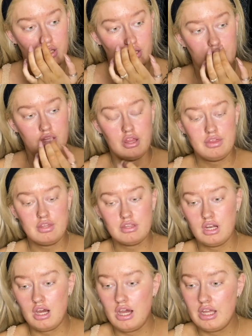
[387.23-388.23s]
The thing
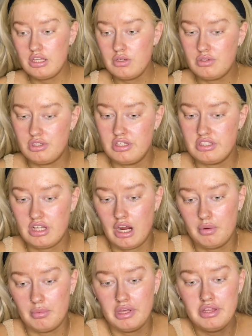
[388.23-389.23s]
that I usually
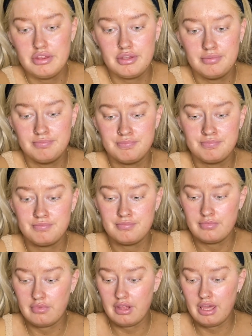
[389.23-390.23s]
start with
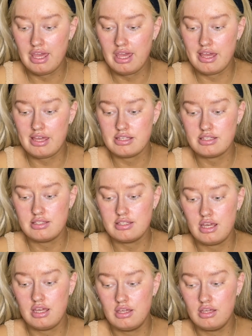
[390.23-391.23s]
is
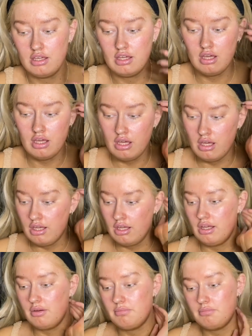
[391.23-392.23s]

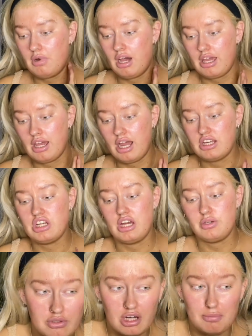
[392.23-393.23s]
my
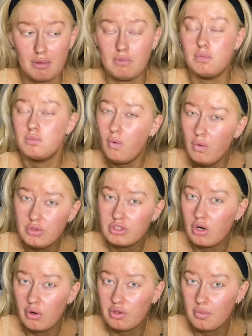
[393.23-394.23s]
eyeshadow. It probably won't
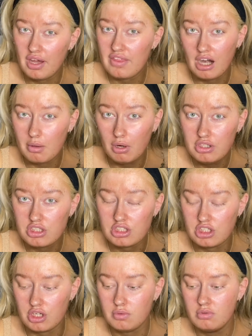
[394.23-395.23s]
go the way that I want it
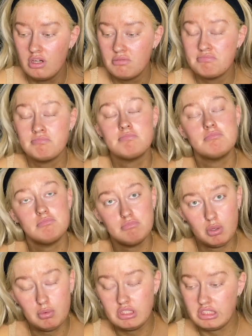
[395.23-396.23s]
to,
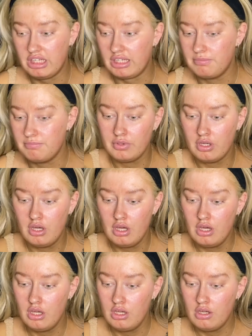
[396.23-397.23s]
but we'll see.
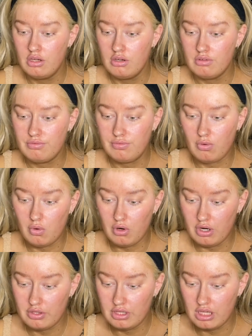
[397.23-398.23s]

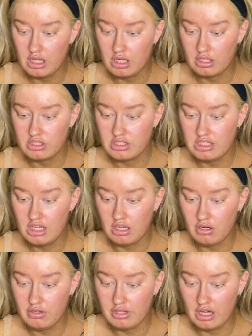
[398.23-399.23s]
For the
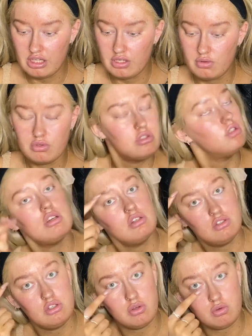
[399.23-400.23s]
concealer that I use
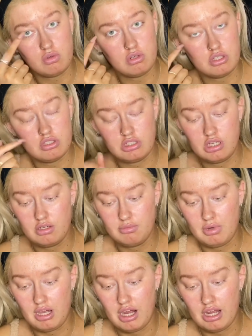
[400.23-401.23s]
to conceal
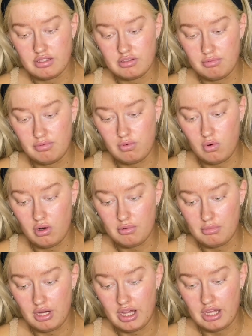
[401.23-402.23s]
my eyes before
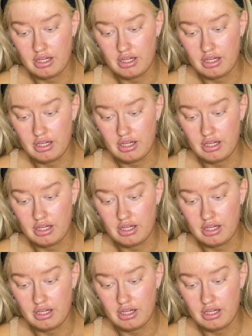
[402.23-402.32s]
my